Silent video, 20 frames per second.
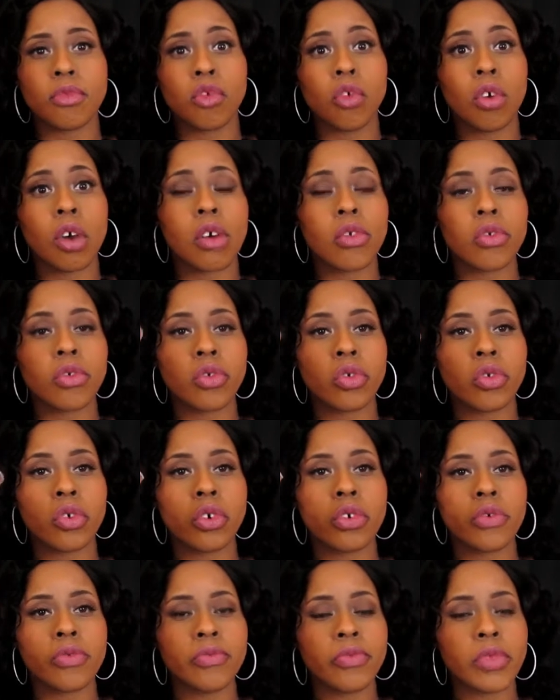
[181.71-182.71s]

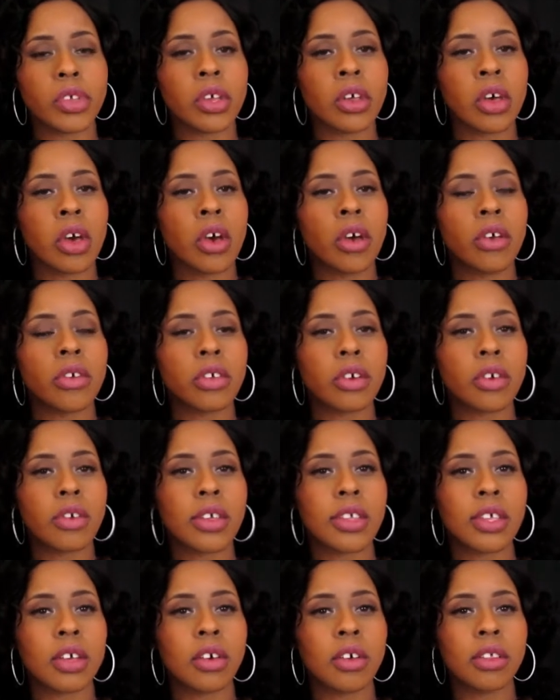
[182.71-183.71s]
drugstore, so
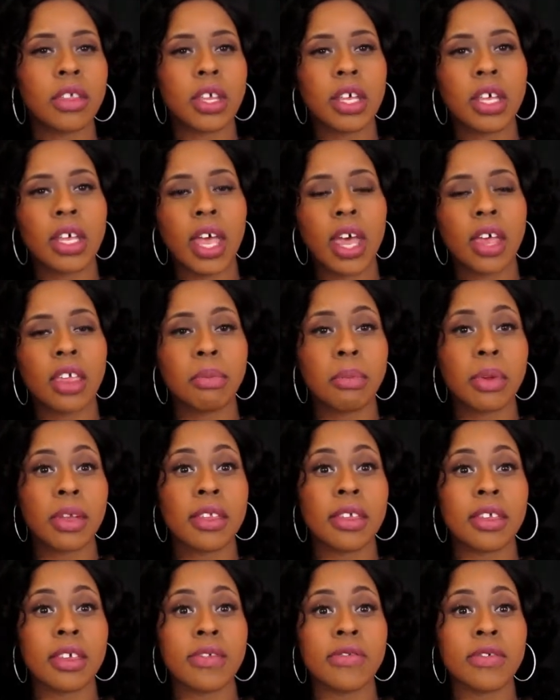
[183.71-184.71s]
it's on the
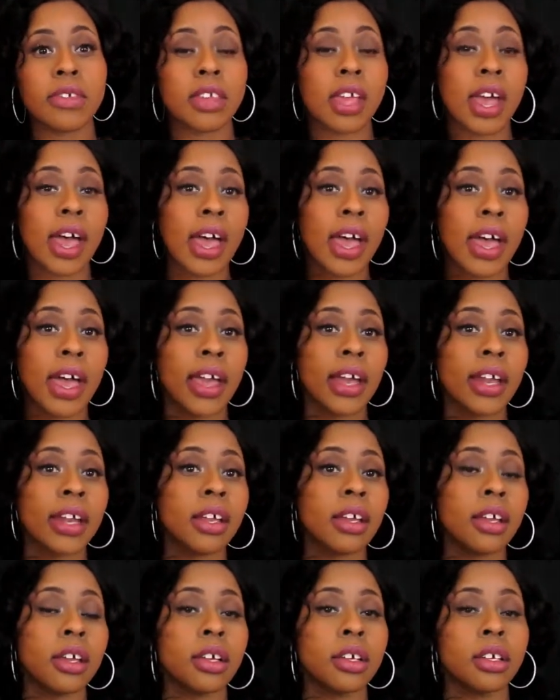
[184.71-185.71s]
expensive side.
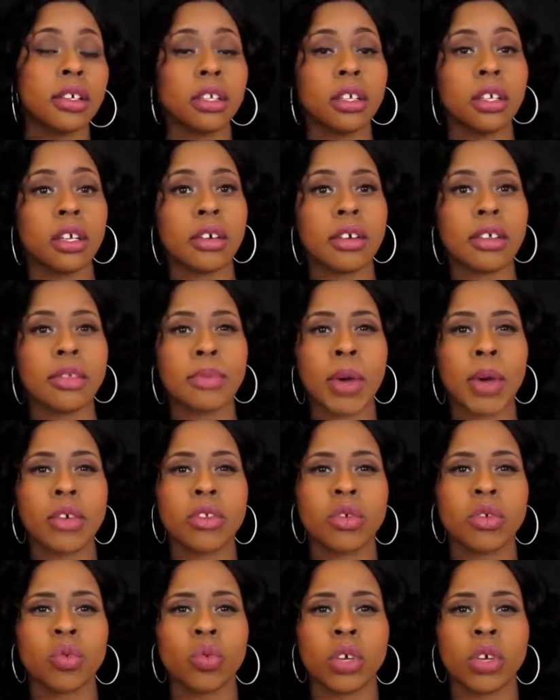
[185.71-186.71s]
It's
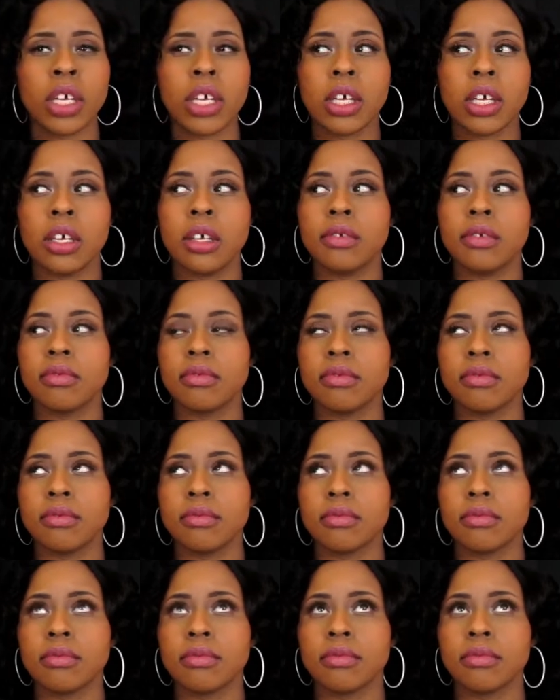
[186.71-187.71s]
about $20,
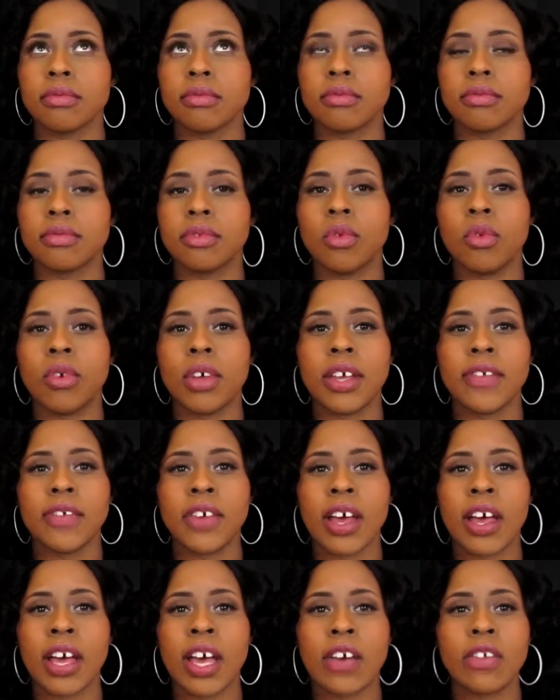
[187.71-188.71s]

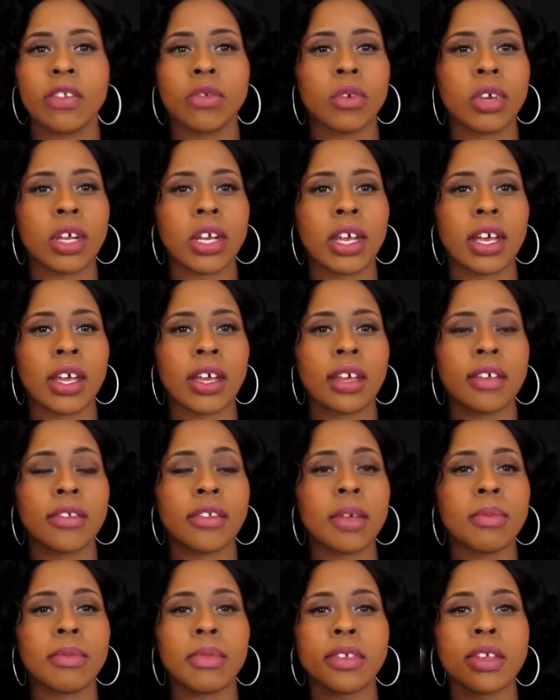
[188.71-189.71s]
$25,
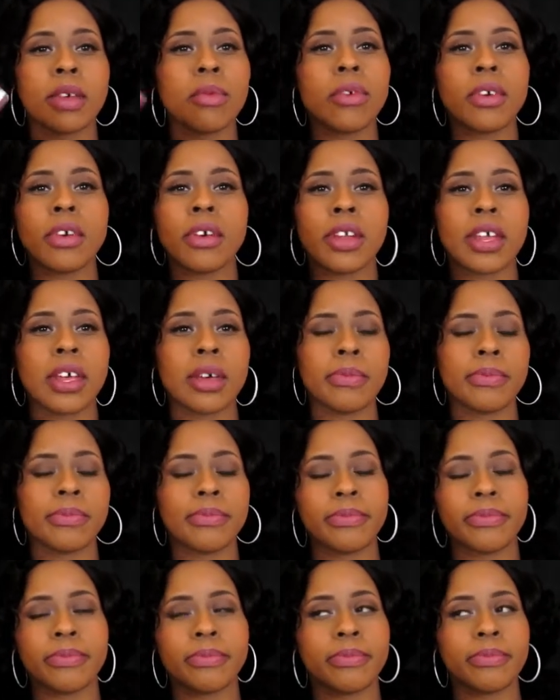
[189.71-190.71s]
$29, somewhere in that
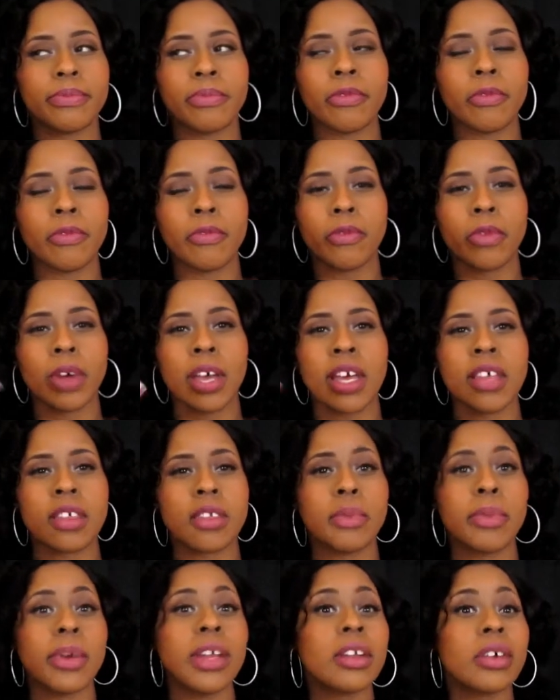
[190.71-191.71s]
range,
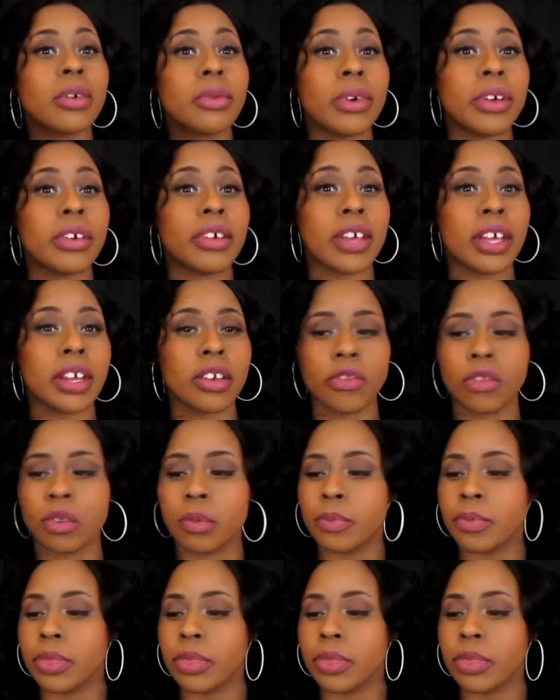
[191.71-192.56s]
depending on where you get it from.